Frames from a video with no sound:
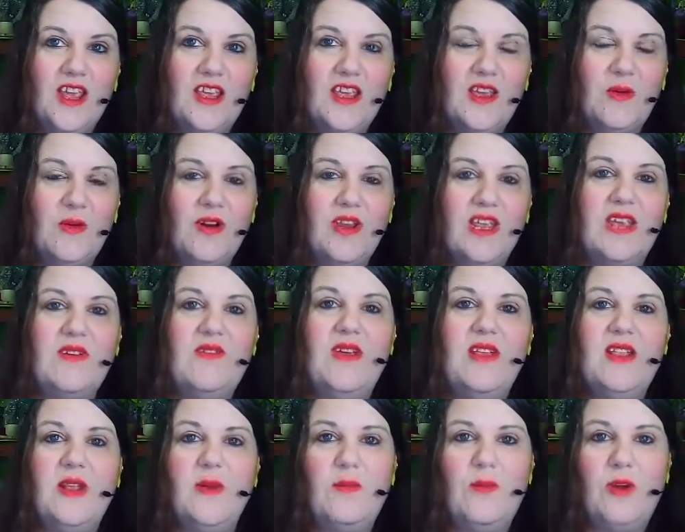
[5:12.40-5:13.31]
you are
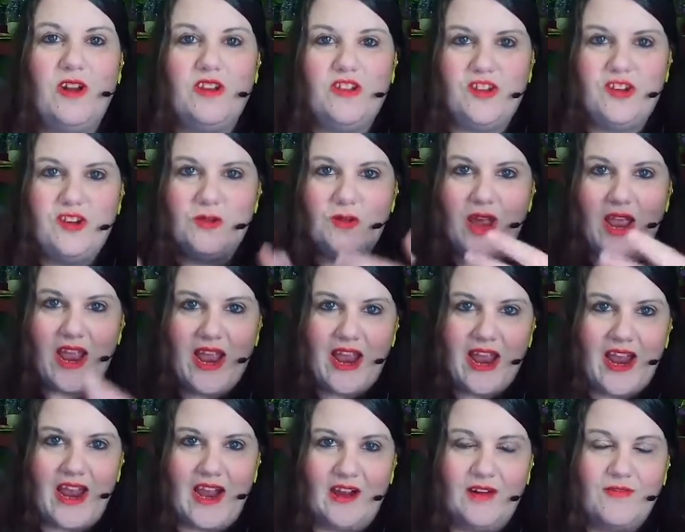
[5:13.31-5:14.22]
giving them what you
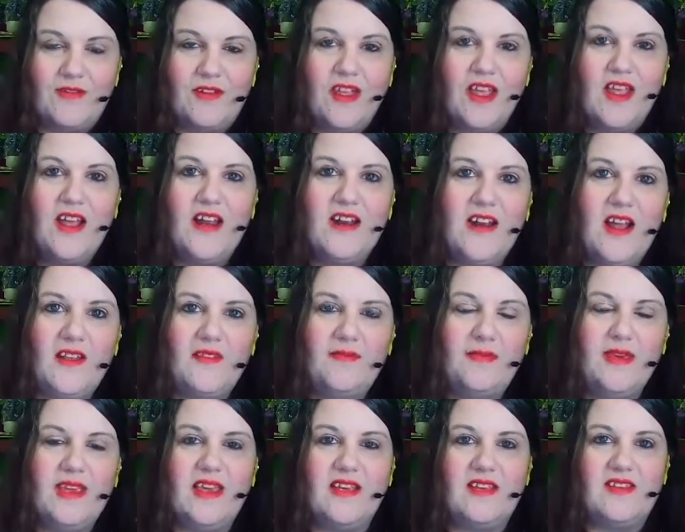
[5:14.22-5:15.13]
have,
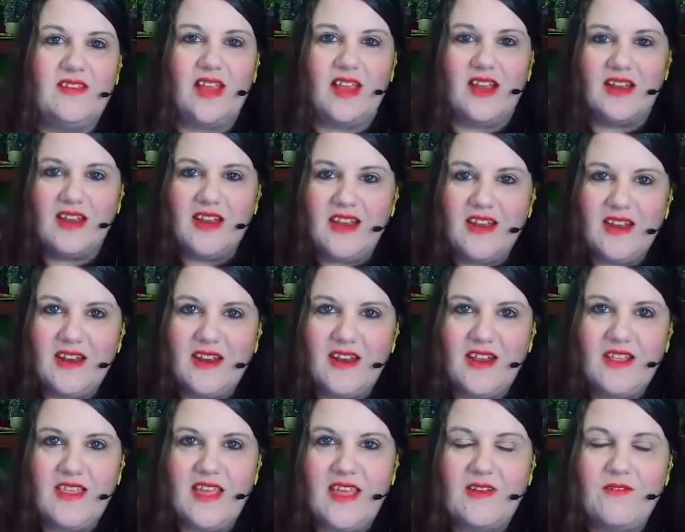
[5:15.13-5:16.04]
not because they need
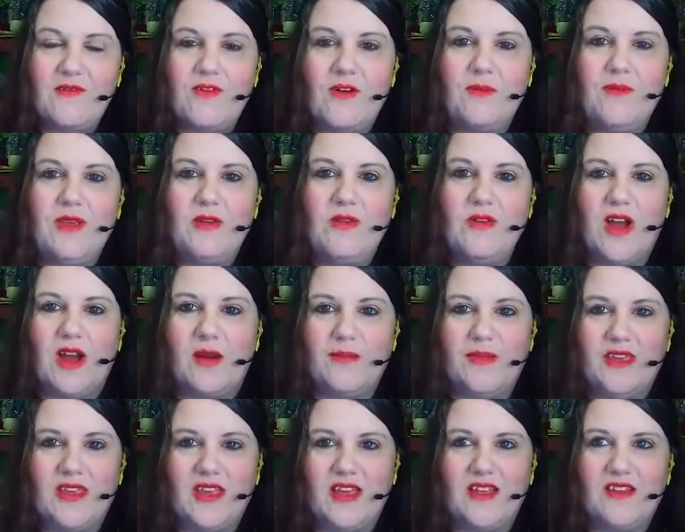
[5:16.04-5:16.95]
anything from you, not
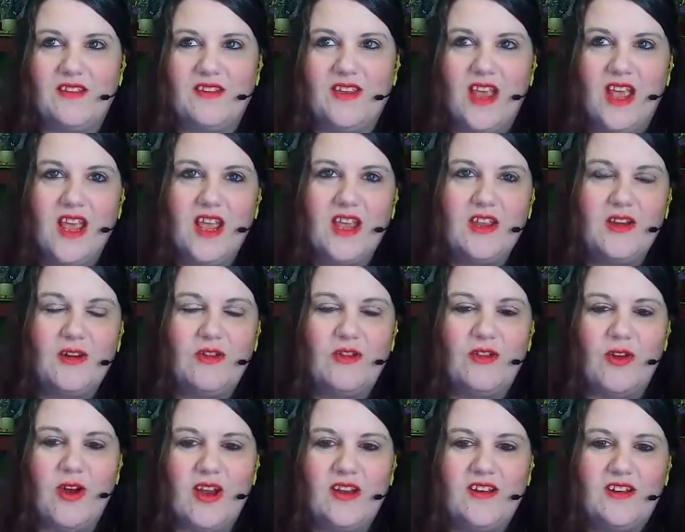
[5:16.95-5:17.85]
because you're
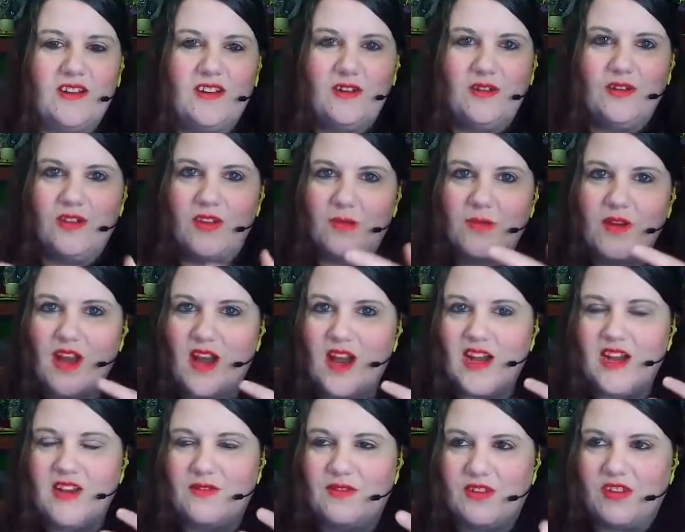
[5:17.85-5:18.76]
trying to do some
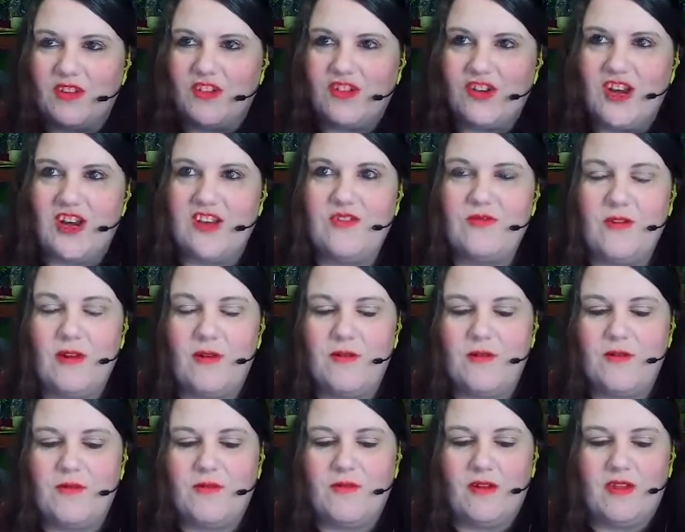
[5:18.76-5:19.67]
kind of exchange
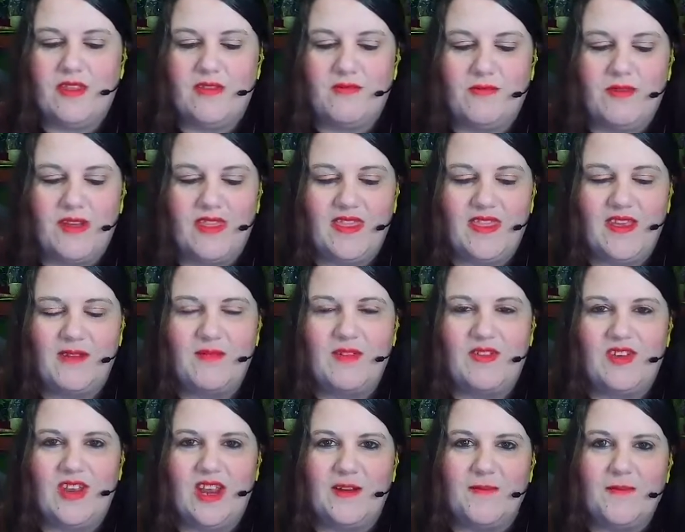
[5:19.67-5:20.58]
with
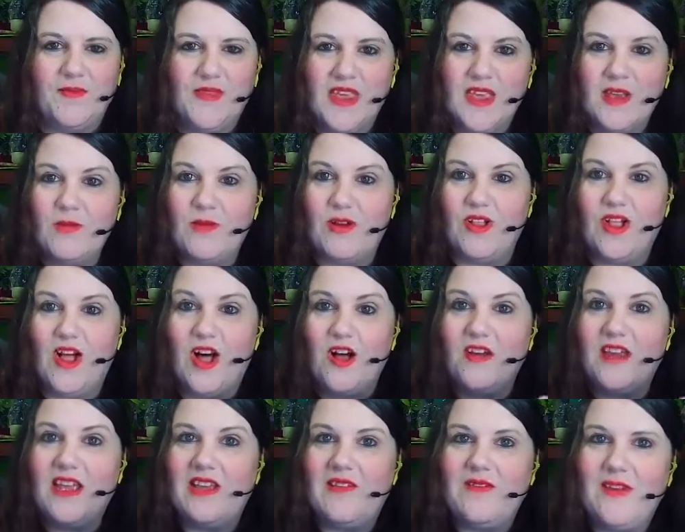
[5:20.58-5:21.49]
them, saying, well,
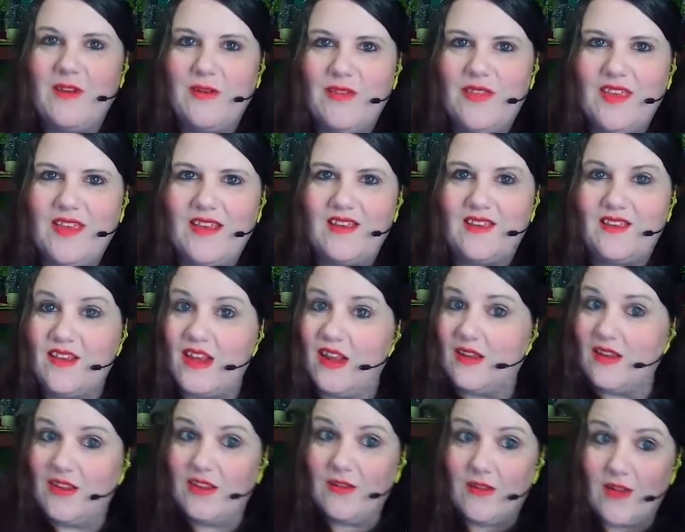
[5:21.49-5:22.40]
I'll give you this,
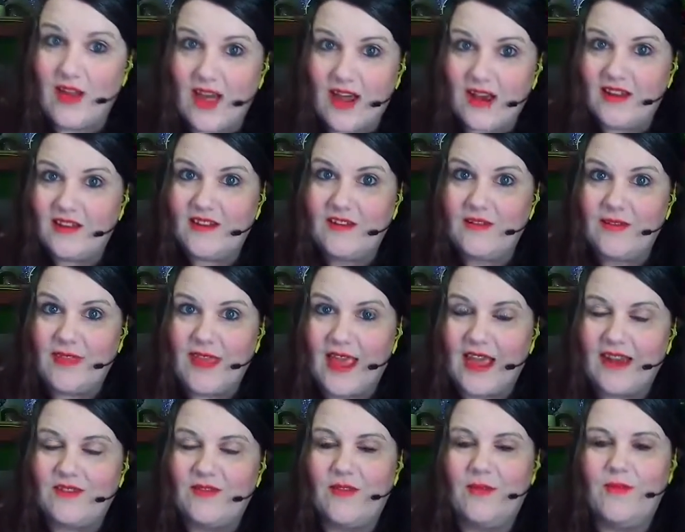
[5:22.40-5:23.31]
now you got to do
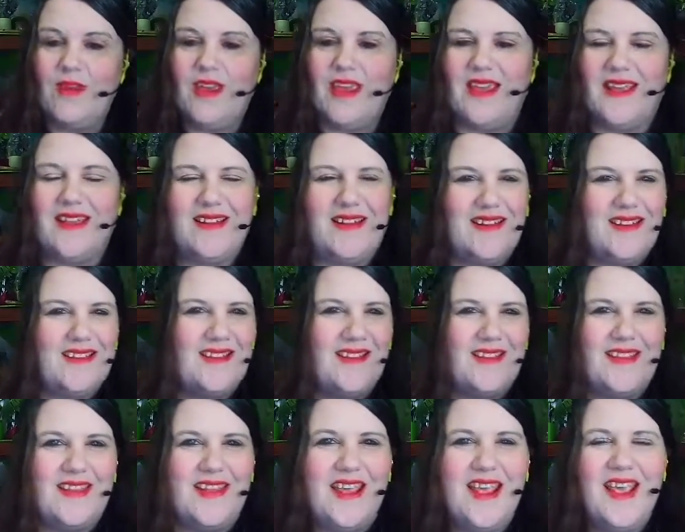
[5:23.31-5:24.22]
that for me. It
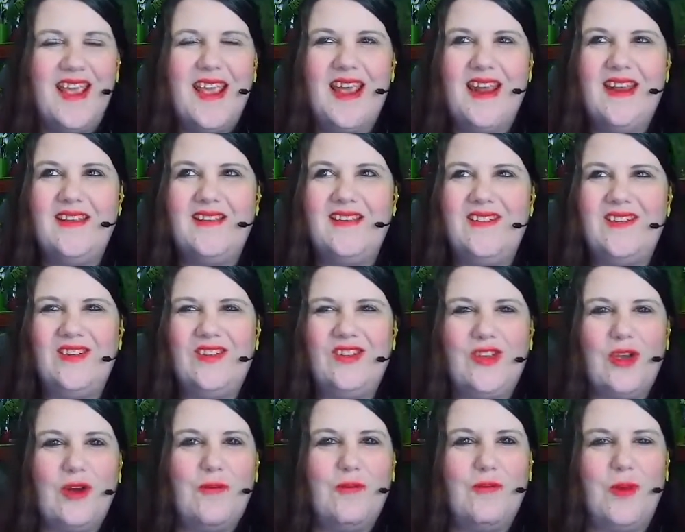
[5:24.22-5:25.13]
isn't
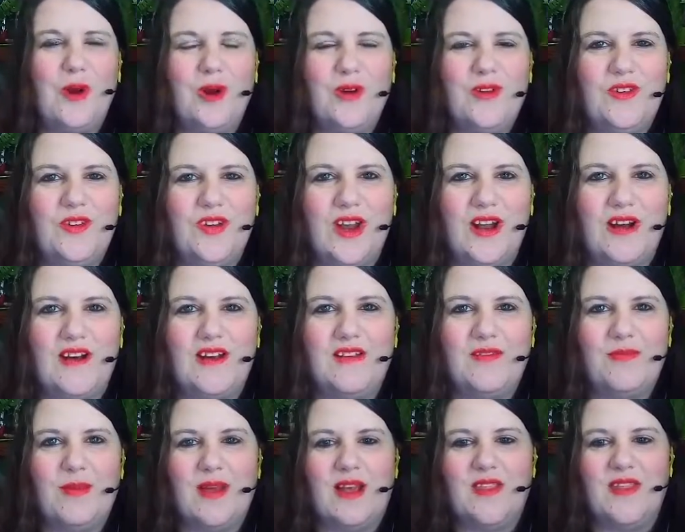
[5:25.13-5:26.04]
so mercenary
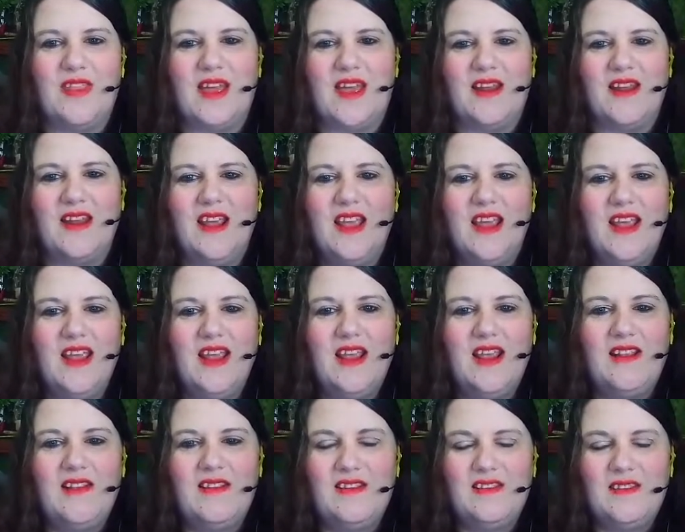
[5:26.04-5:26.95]
about that.
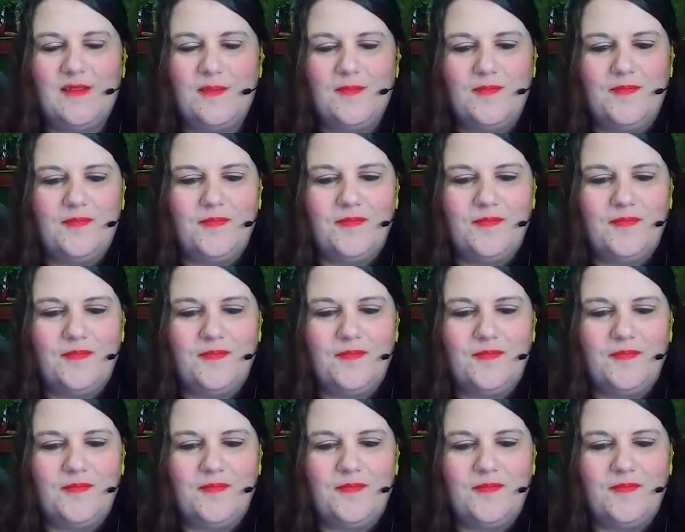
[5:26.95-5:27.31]
It's